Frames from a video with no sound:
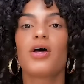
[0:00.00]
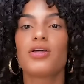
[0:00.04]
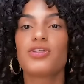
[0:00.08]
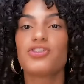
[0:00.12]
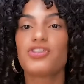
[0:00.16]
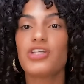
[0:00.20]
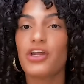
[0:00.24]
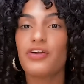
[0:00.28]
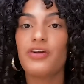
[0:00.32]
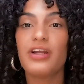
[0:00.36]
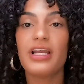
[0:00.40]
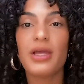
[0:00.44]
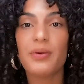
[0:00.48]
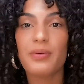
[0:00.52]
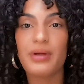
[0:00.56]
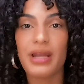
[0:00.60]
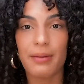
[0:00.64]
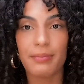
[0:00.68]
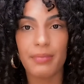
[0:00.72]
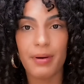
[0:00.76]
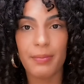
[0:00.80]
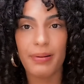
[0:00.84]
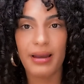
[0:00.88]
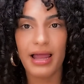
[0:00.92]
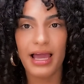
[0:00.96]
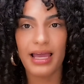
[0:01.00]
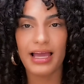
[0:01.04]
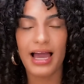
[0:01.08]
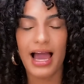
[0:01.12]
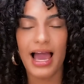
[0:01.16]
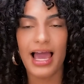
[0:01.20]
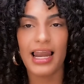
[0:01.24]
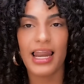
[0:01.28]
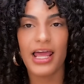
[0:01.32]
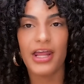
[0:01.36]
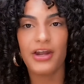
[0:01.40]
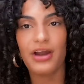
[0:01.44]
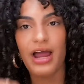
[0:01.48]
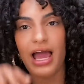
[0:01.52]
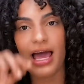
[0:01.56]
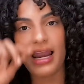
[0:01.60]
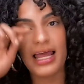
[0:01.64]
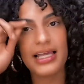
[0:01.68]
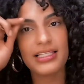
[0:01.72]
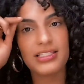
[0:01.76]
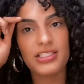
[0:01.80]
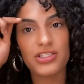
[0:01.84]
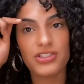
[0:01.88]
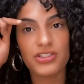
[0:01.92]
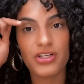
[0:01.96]
Generally, when I'm applying eyeliner, I
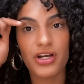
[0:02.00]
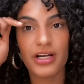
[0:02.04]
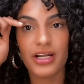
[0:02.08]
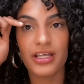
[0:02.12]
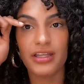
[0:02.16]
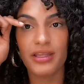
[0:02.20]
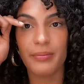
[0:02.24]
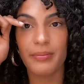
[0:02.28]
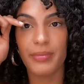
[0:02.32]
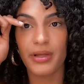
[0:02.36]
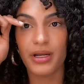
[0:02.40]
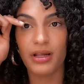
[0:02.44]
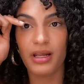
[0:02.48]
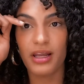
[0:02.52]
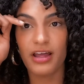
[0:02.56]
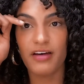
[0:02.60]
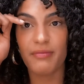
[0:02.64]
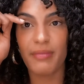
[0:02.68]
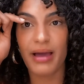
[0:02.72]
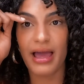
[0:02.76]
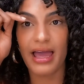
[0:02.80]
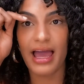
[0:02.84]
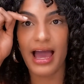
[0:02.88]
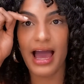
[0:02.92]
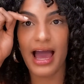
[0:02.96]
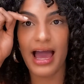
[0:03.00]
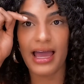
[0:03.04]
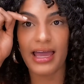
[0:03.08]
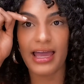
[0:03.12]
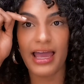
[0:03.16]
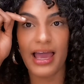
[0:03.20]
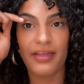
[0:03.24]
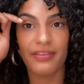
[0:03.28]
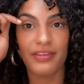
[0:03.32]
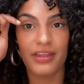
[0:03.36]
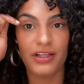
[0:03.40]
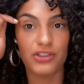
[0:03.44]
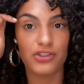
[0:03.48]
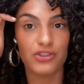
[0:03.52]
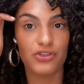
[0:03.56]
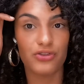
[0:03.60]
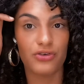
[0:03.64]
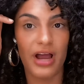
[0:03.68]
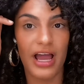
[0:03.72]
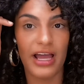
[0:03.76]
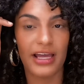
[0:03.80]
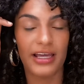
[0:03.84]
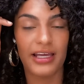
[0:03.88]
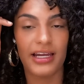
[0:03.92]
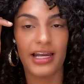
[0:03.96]
like to start in the middle of my eye and then
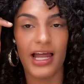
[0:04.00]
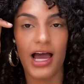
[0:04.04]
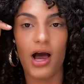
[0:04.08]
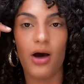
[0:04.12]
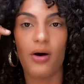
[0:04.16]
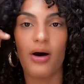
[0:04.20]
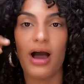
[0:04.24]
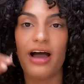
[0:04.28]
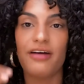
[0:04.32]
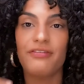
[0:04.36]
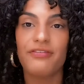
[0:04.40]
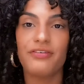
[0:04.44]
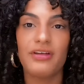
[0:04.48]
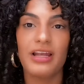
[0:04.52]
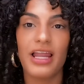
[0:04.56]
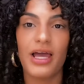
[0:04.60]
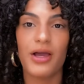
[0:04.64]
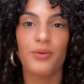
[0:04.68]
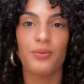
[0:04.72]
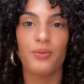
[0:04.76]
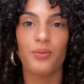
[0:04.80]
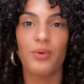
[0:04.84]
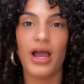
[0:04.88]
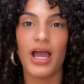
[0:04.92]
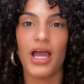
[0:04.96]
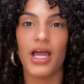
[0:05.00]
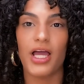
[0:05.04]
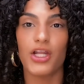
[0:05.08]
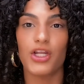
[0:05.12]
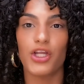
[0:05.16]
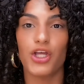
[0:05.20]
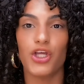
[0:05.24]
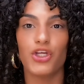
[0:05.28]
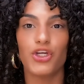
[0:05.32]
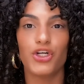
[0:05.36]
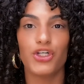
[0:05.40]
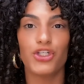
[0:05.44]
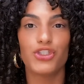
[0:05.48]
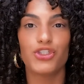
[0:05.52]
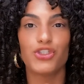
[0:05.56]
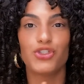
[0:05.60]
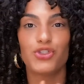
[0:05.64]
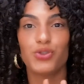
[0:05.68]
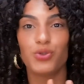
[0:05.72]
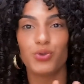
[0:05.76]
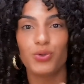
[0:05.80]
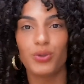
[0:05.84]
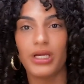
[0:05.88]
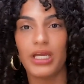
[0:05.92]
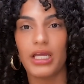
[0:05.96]
drag it out. I feel like when you're
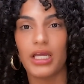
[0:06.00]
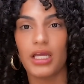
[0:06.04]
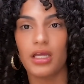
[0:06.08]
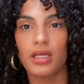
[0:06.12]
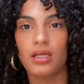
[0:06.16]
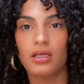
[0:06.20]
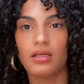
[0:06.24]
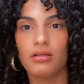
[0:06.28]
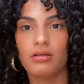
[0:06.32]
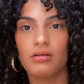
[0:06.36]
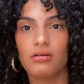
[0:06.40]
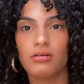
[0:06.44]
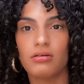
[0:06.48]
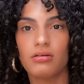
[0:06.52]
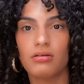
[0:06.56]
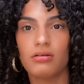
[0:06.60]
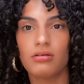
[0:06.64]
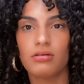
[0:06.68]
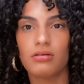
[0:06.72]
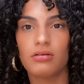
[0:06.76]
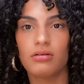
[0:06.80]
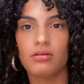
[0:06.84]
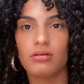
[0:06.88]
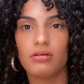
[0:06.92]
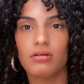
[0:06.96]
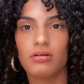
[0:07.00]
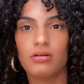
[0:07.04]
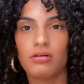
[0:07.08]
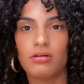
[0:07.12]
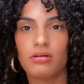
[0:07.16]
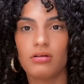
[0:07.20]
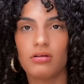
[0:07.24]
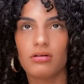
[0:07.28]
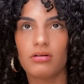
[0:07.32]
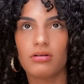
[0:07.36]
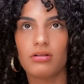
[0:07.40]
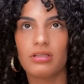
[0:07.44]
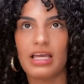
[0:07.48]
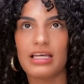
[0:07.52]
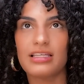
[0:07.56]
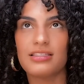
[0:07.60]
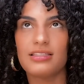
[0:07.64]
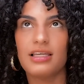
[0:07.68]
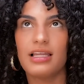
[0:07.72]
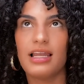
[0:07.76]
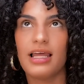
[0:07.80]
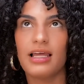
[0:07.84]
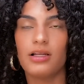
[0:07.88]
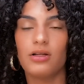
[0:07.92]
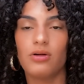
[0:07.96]
doing, I see
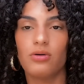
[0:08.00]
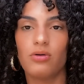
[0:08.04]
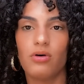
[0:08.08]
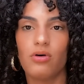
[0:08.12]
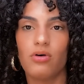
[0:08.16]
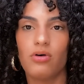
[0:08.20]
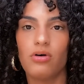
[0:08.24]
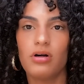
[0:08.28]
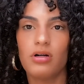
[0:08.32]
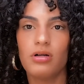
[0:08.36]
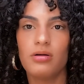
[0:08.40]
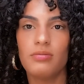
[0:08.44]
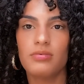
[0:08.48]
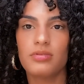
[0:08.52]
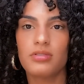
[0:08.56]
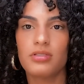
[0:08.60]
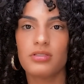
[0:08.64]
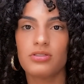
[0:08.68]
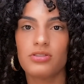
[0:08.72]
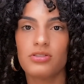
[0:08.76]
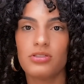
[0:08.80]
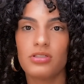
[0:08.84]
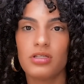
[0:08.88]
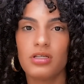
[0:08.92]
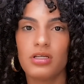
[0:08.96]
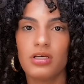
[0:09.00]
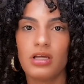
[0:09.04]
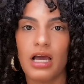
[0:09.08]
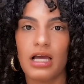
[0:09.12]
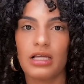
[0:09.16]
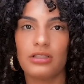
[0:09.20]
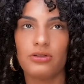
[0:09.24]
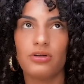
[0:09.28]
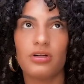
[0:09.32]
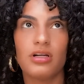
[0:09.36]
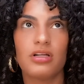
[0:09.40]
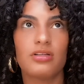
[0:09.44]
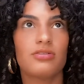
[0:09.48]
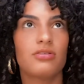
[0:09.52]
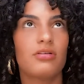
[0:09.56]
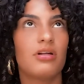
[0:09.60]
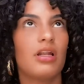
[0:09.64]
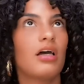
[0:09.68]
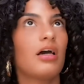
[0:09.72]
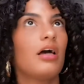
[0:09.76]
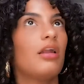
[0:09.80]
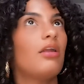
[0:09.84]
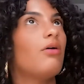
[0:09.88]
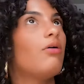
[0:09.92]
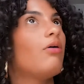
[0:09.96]
like little orbs and shit. I thought I saw like
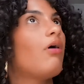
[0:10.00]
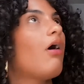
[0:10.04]
a little